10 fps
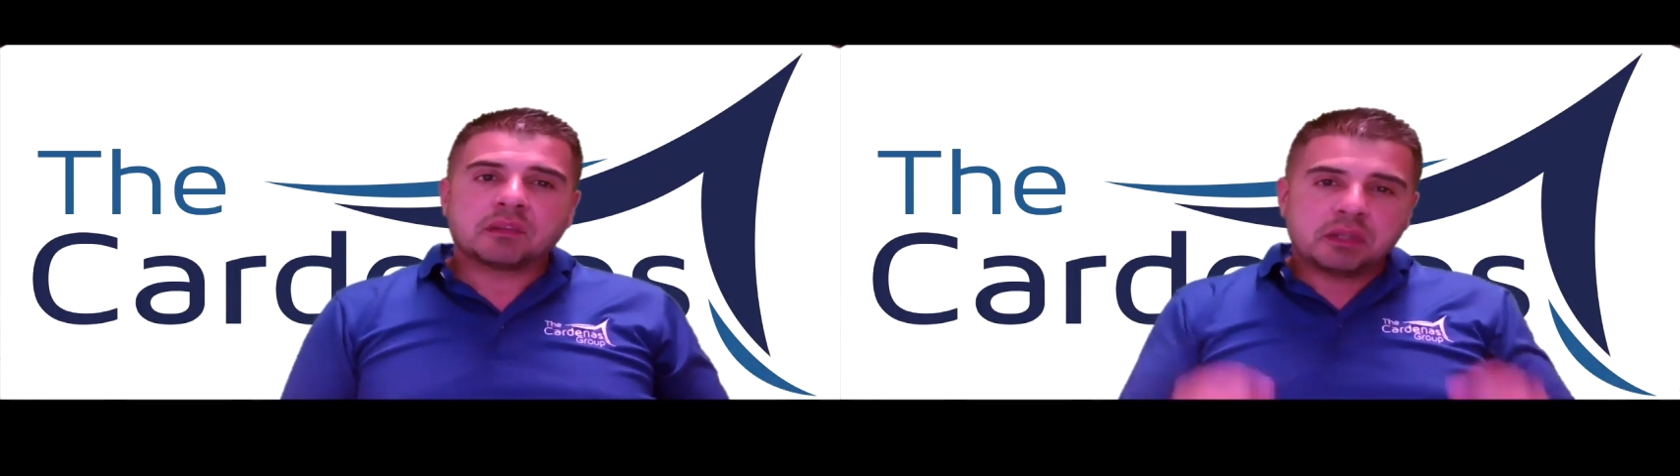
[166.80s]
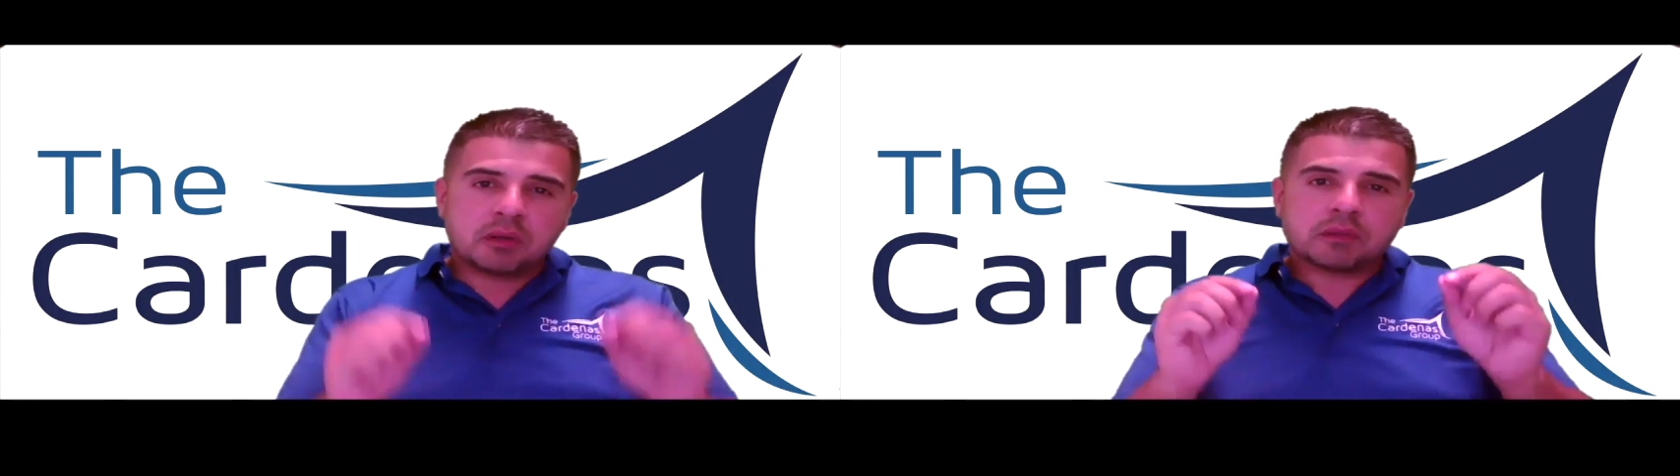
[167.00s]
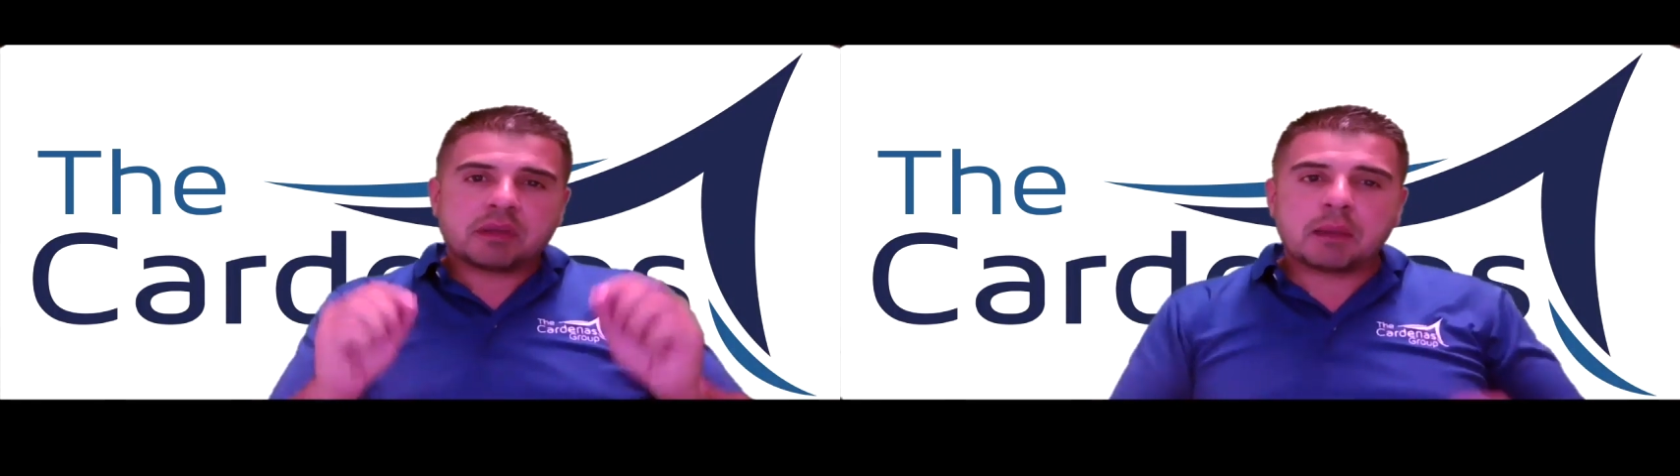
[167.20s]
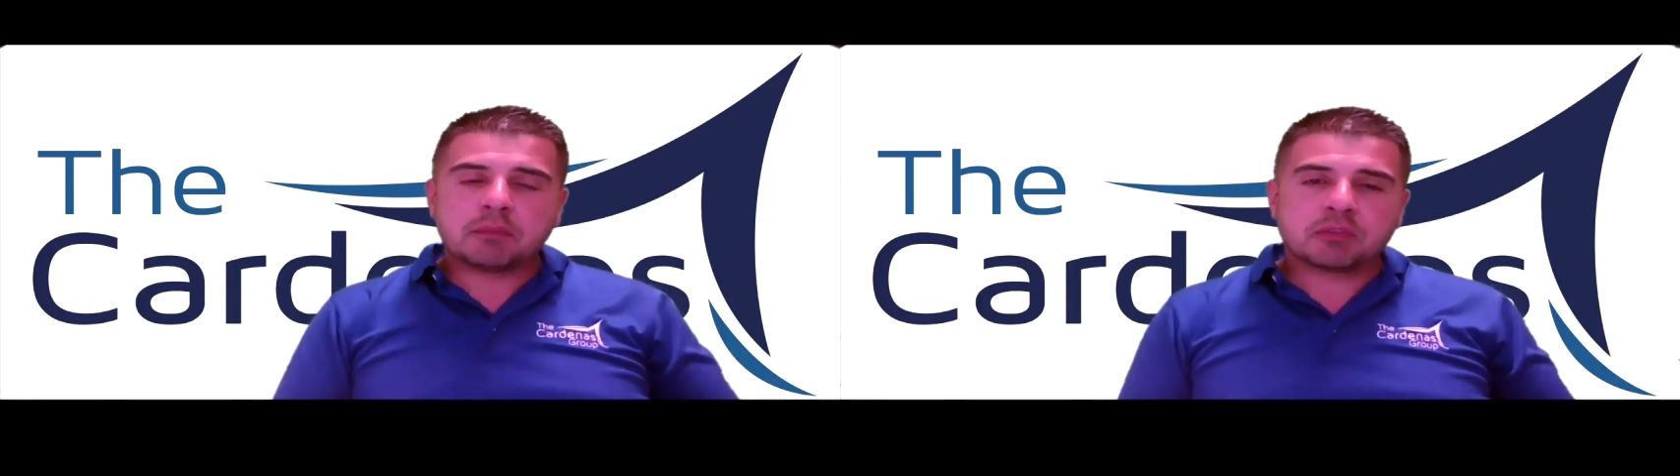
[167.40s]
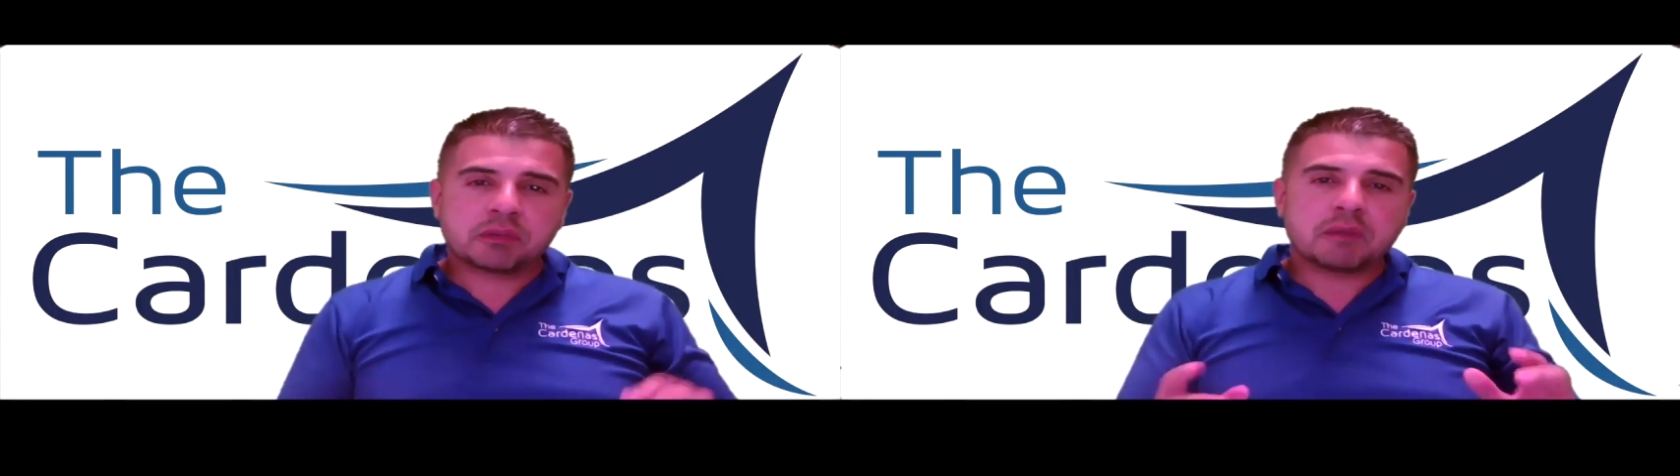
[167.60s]
little time
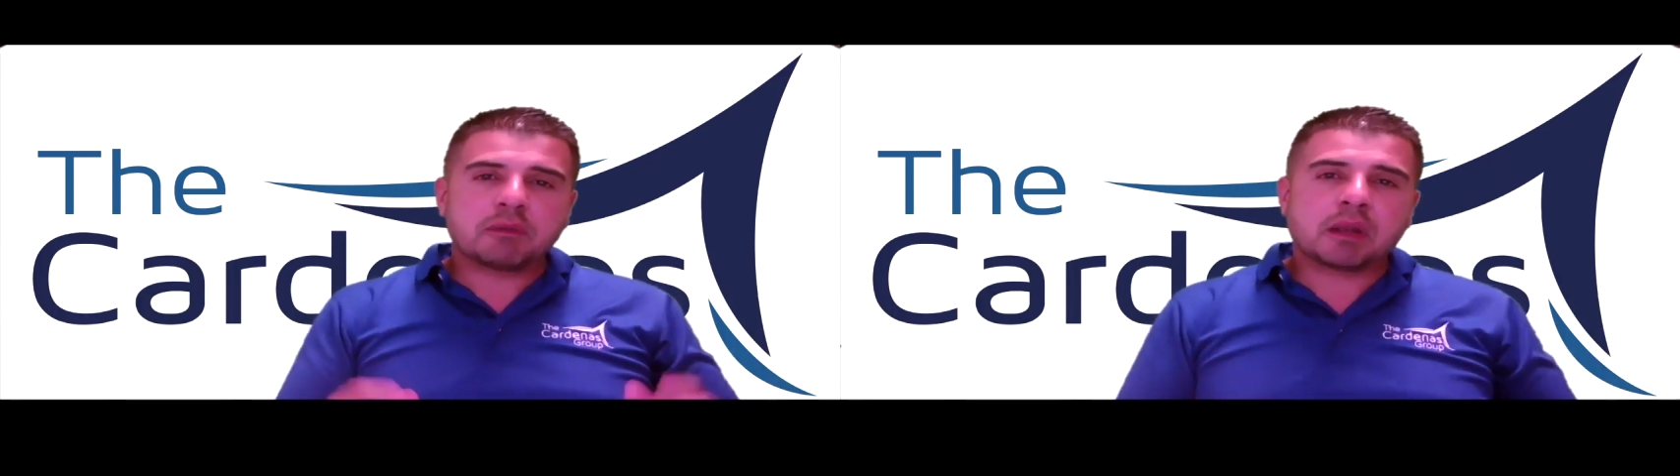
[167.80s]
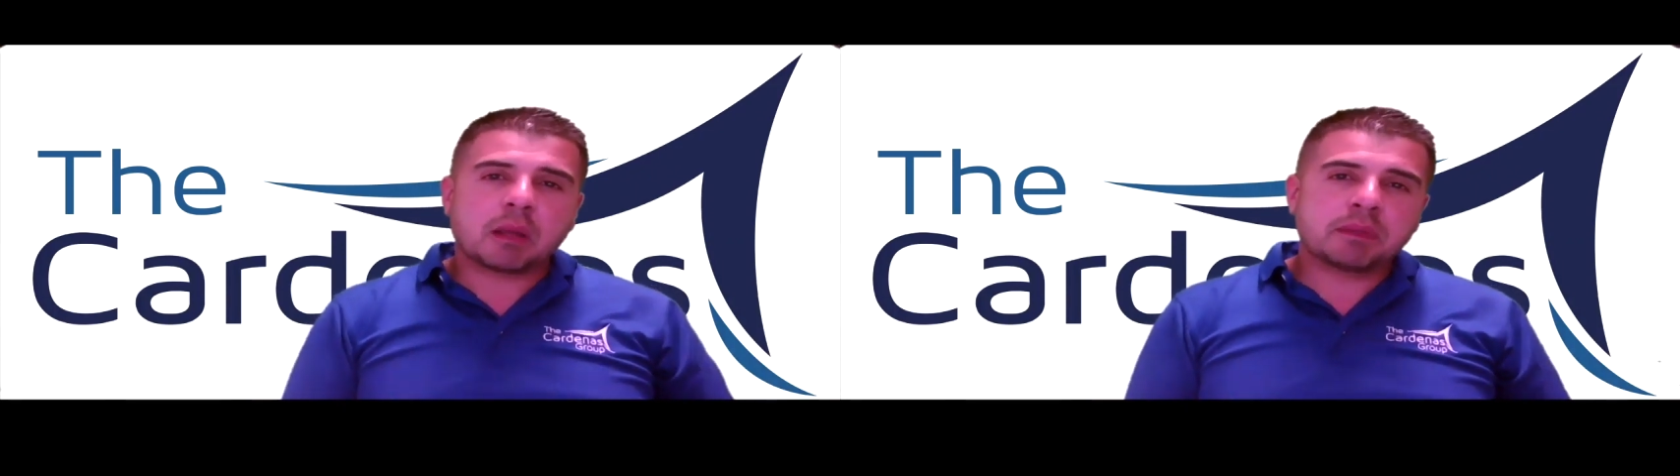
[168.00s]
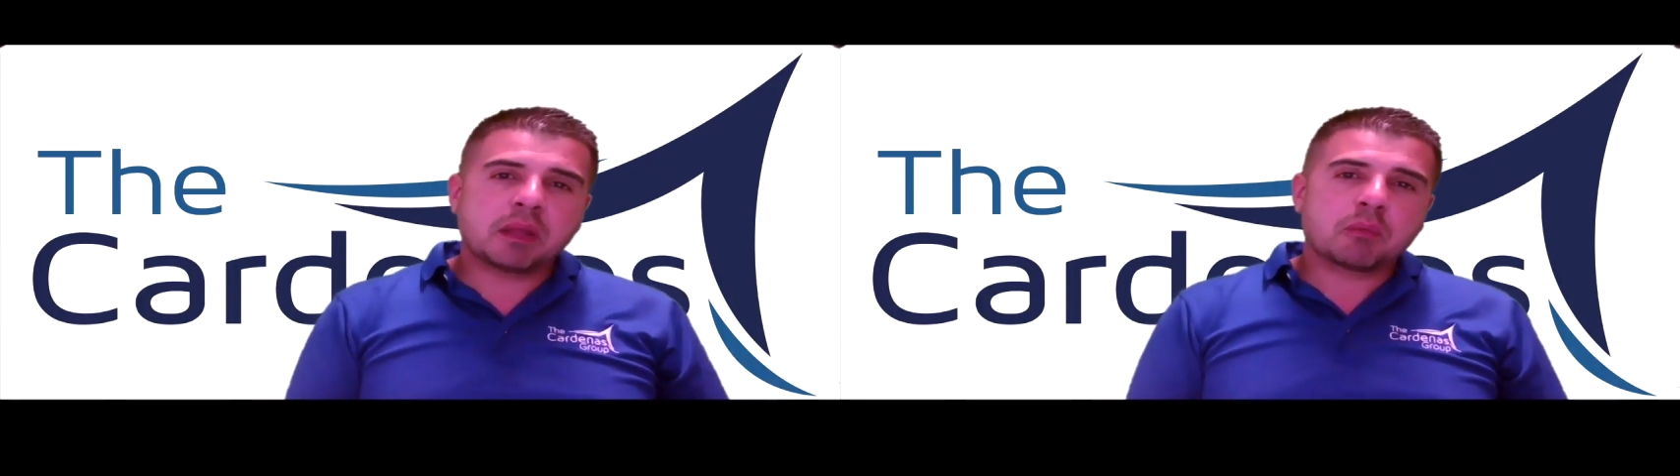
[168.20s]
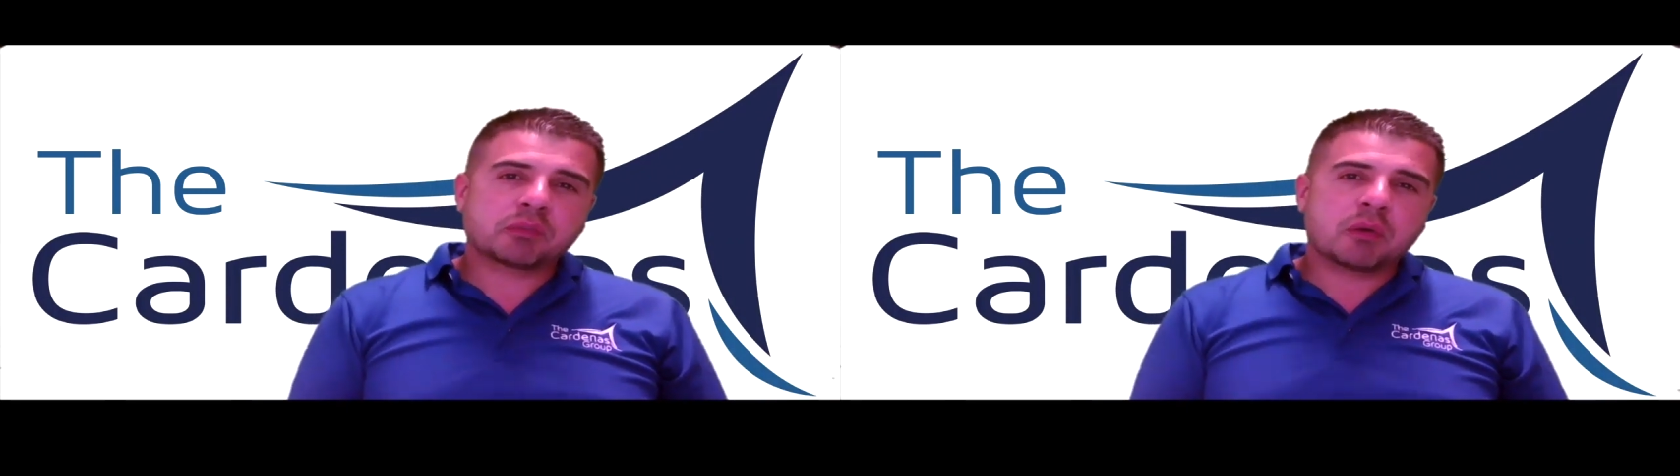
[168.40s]
just to give you an update what's